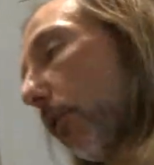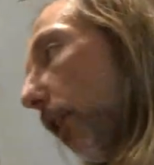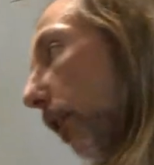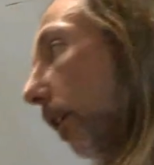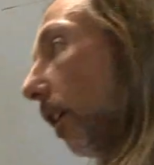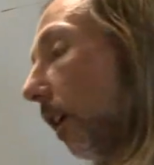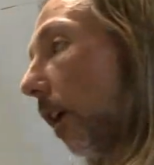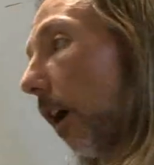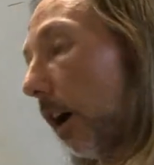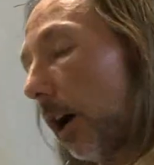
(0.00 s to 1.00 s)
really,
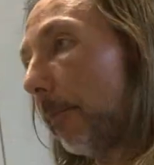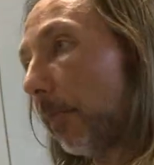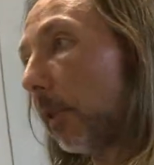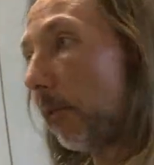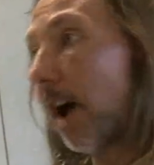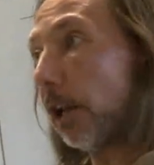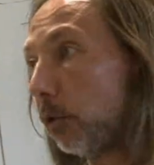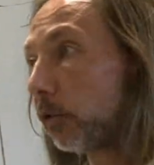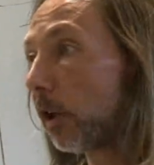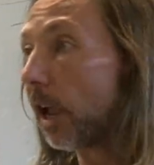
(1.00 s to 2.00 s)
um,
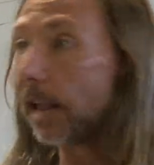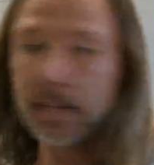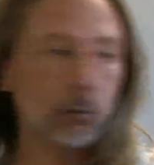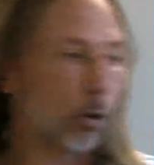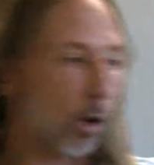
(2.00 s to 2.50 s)
values. And this would